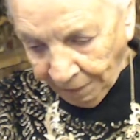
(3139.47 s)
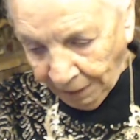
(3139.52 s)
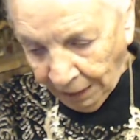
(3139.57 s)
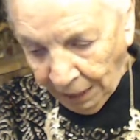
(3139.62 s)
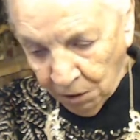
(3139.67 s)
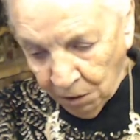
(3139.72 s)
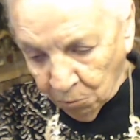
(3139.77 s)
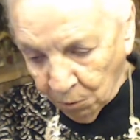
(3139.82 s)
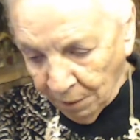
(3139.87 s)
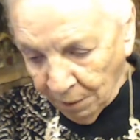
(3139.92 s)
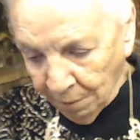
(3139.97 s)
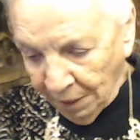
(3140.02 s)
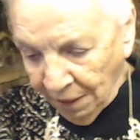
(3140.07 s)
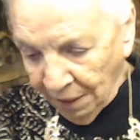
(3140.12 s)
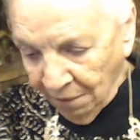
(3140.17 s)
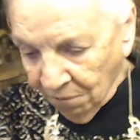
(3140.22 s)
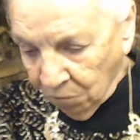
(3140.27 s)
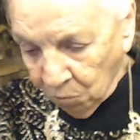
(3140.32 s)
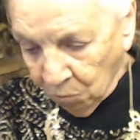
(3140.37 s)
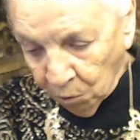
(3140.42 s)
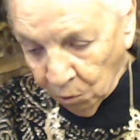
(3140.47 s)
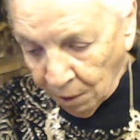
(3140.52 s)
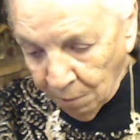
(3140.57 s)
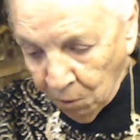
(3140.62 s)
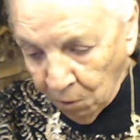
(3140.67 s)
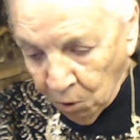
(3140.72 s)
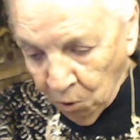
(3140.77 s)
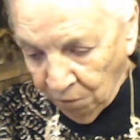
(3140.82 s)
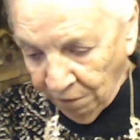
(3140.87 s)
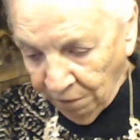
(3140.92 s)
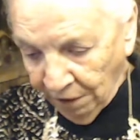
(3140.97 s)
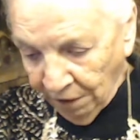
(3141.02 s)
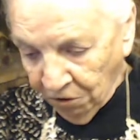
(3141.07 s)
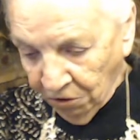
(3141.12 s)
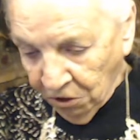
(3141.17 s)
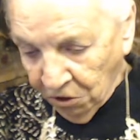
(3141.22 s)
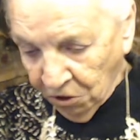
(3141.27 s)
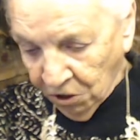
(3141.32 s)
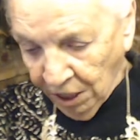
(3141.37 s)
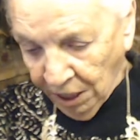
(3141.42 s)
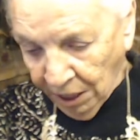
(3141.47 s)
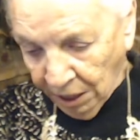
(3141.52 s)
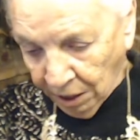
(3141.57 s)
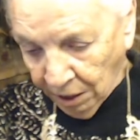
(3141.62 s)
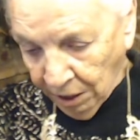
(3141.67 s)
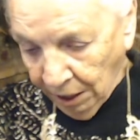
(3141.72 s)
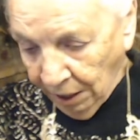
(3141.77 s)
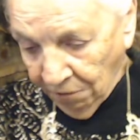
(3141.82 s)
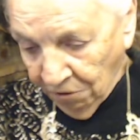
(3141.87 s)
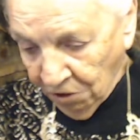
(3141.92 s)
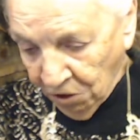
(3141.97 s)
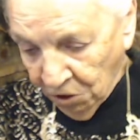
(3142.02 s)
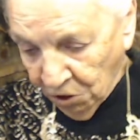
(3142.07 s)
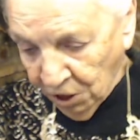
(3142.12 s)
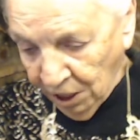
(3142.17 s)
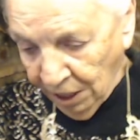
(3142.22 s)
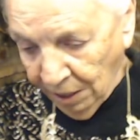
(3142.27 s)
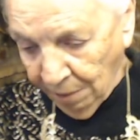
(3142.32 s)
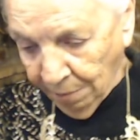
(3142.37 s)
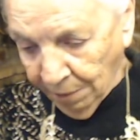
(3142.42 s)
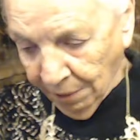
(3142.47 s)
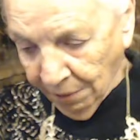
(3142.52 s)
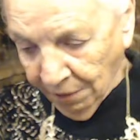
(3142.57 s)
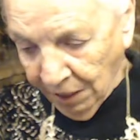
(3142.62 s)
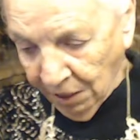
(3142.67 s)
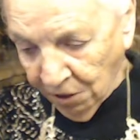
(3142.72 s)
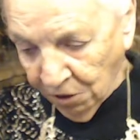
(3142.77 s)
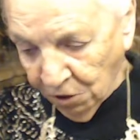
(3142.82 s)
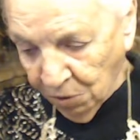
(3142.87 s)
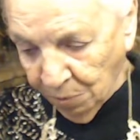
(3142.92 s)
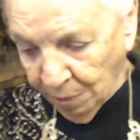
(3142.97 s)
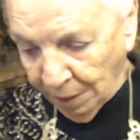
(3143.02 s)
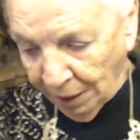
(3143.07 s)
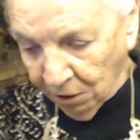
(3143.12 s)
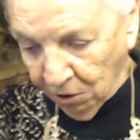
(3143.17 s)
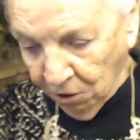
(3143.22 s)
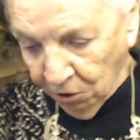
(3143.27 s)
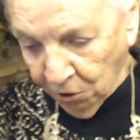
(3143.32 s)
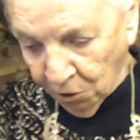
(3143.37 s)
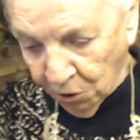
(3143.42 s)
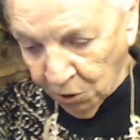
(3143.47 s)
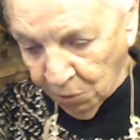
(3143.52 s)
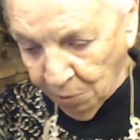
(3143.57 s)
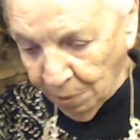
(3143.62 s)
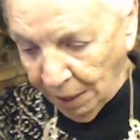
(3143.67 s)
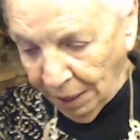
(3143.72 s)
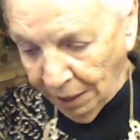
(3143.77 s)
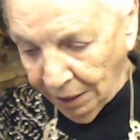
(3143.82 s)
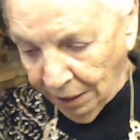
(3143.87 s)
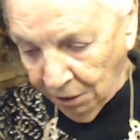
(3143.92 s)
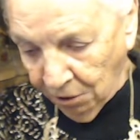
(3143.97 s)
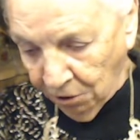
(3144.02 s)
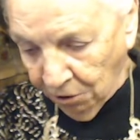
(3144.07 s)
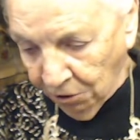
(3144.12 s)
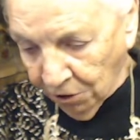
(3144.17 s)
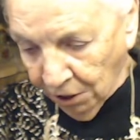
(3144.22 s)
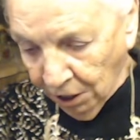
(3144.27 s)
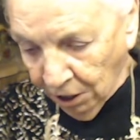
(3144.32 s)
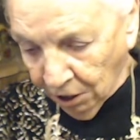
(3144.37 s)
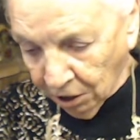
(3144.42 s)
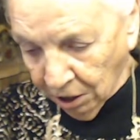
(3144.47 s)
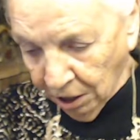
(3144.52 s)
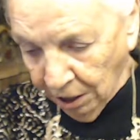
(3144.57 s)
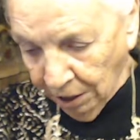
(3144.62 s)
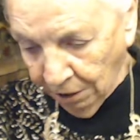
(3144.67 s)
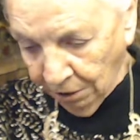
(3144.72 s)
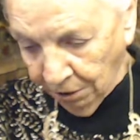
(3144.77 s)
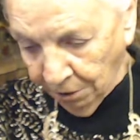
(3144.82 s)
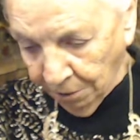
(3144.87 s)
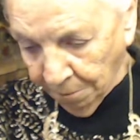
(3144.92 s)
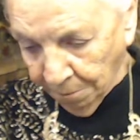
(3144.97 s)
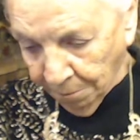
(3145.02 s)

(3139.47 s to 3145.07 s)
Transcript: And remove, remove every check, every sheet that is speckled or spotted or dark colored.